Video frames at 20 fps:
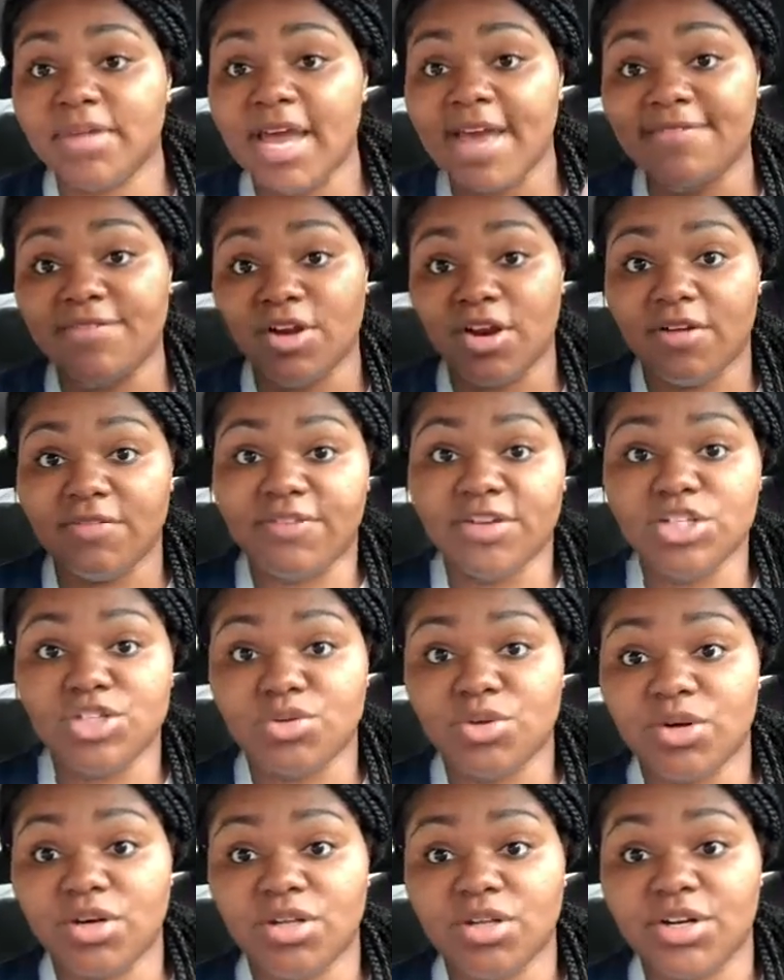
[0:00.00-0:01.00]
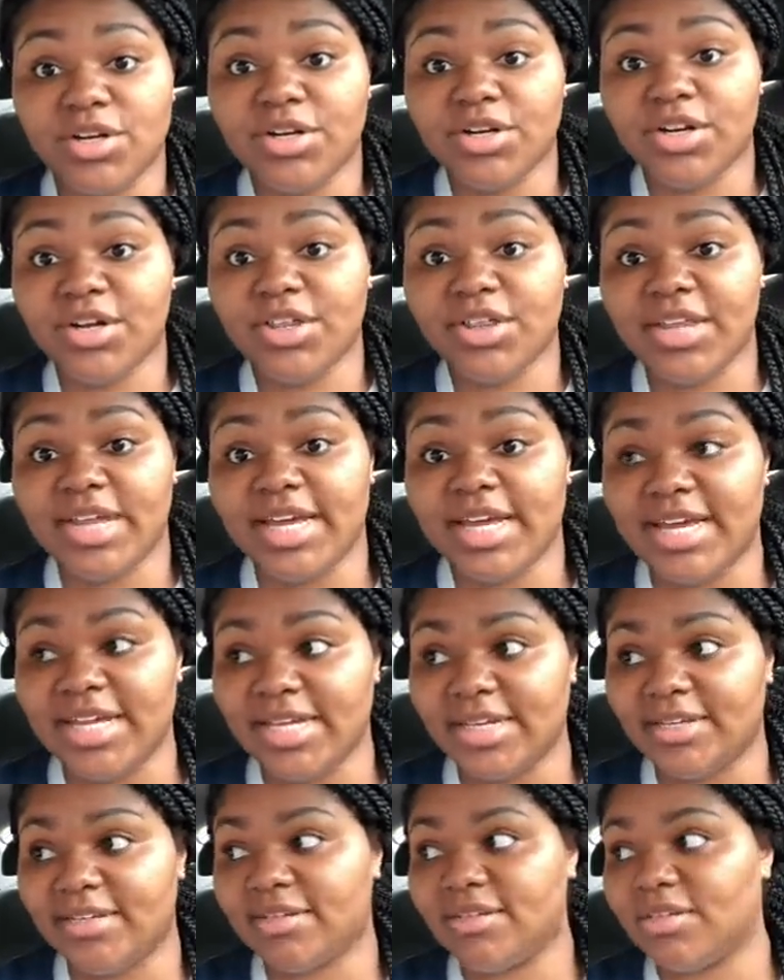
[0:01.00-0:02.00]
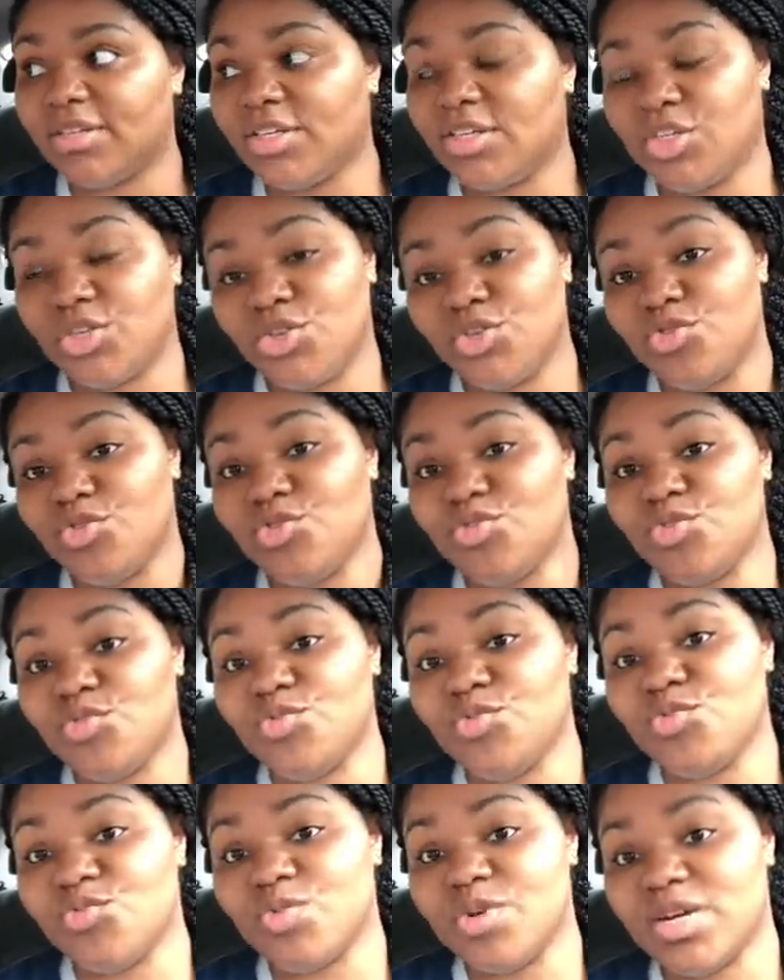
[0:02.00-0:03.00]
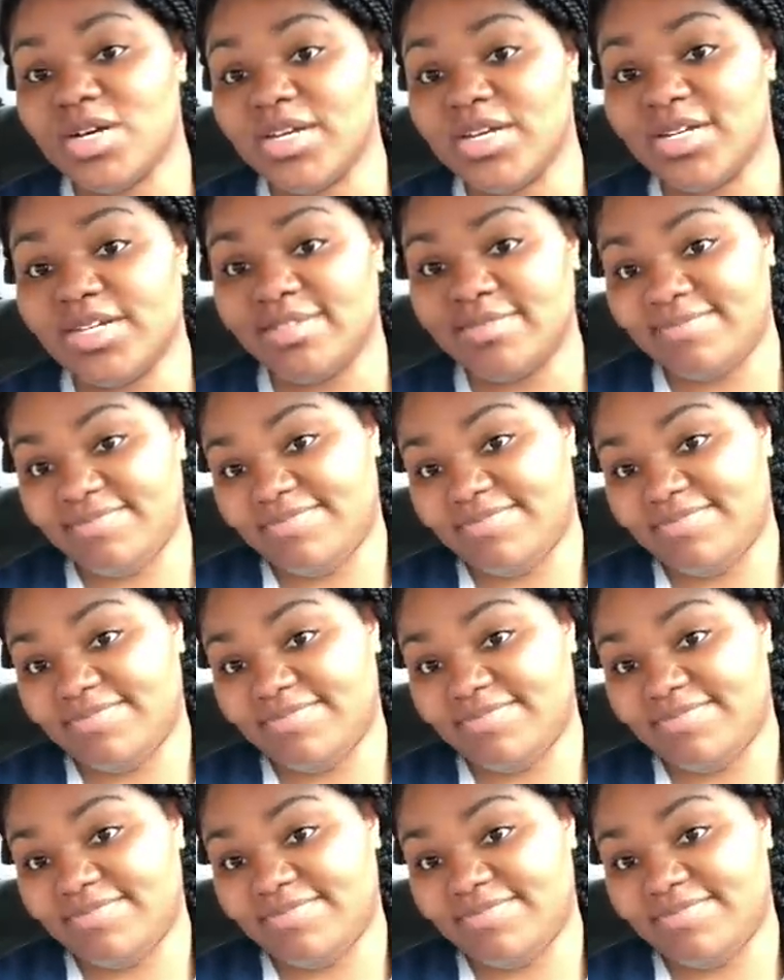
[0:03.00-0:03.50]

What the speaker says: if you're a visual learner, then you would,